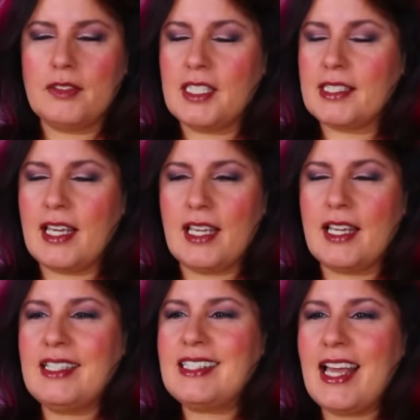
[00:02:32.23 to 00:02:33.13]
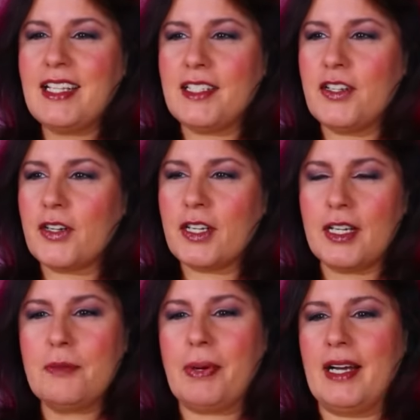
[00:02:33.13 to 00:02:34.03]
Just get consent and you're
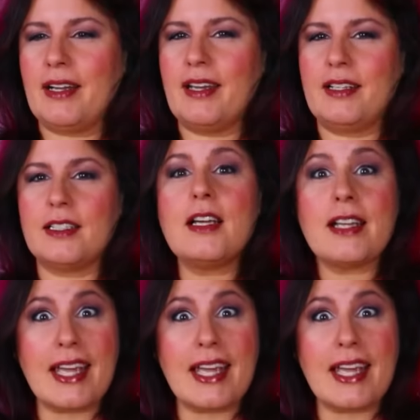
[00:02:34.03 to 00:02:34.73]
good, Punkin.